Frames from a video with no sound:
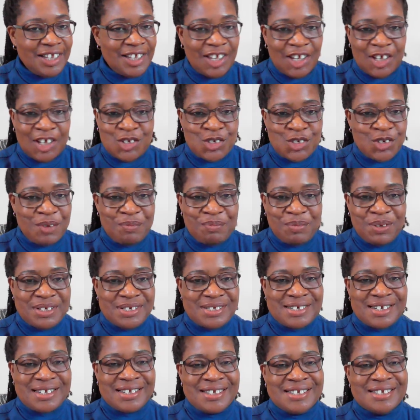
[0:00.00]
It's your
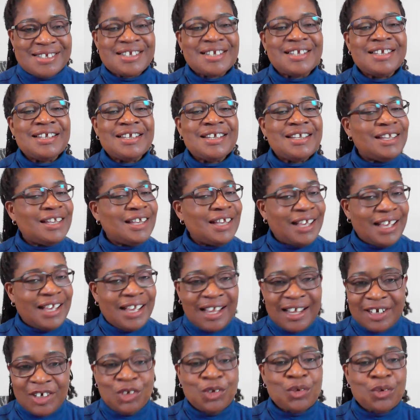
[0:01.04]
business
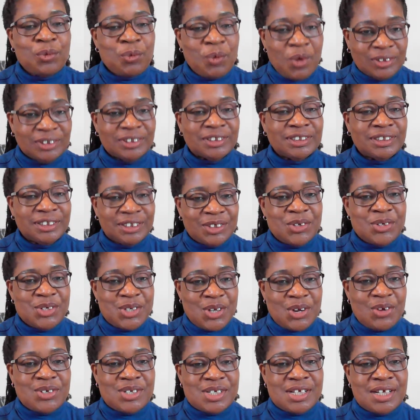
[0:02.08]
and you want it to
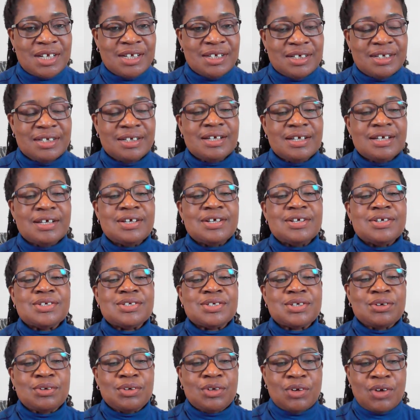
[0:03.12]
succeed.
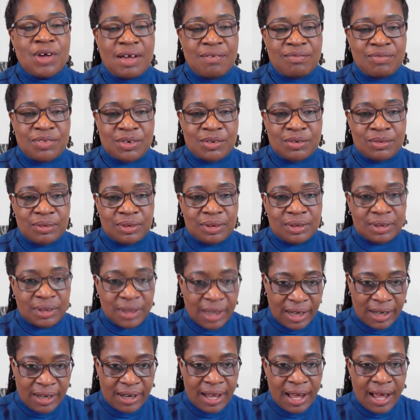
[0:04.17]
So you have to
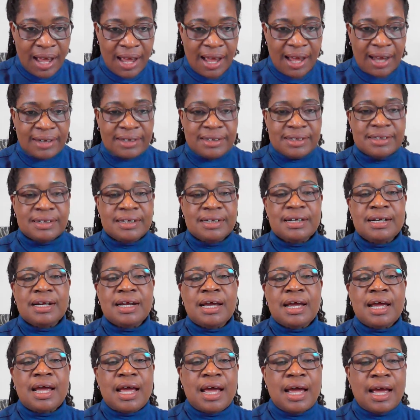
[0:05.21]
think hard
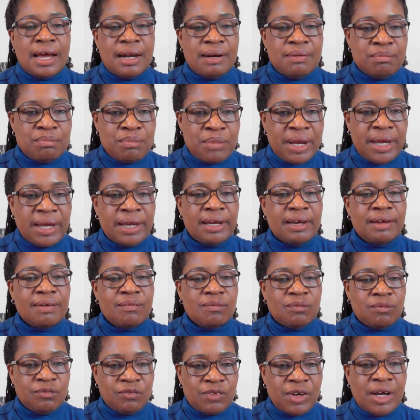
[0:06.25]
and make
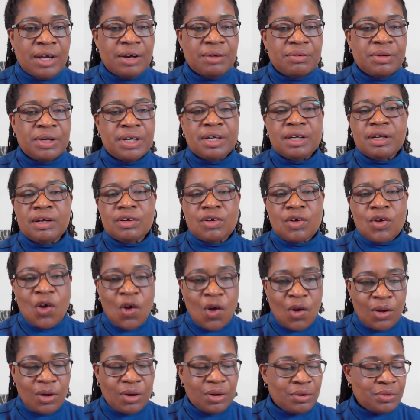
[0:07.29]
very
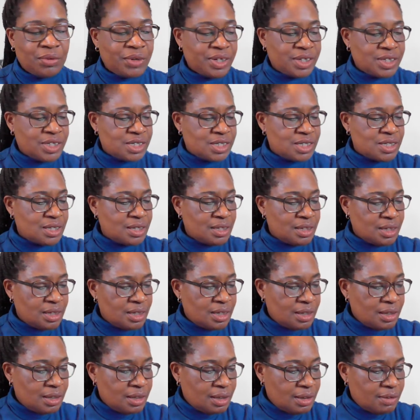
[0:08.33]
concrete,
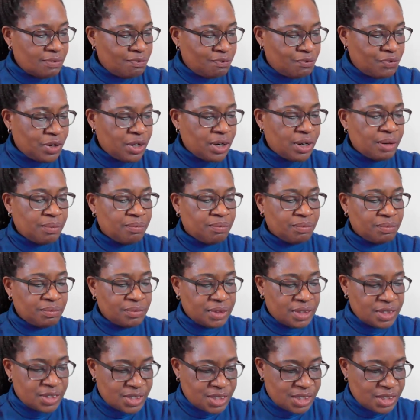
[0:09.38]
firm
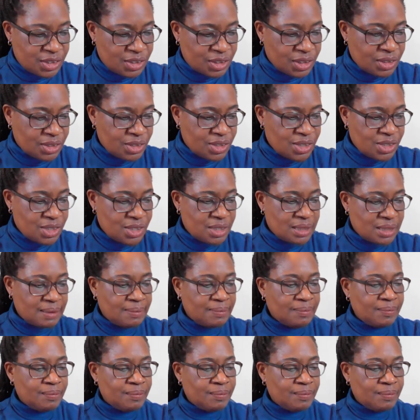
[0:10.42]
decisions.